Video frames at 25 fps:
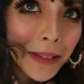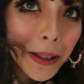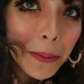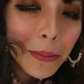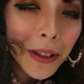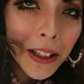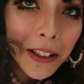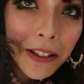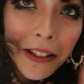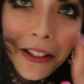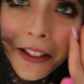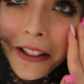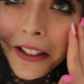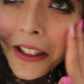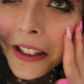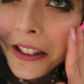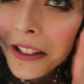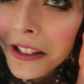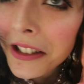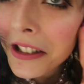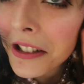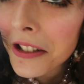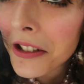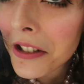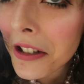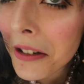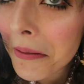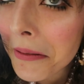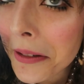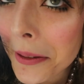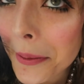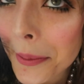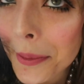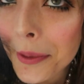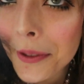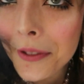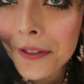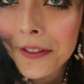my blush is actually showing
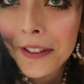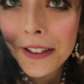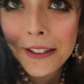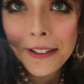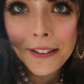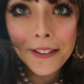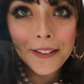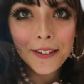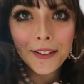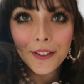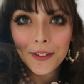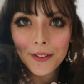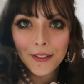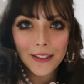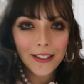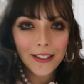up all right in this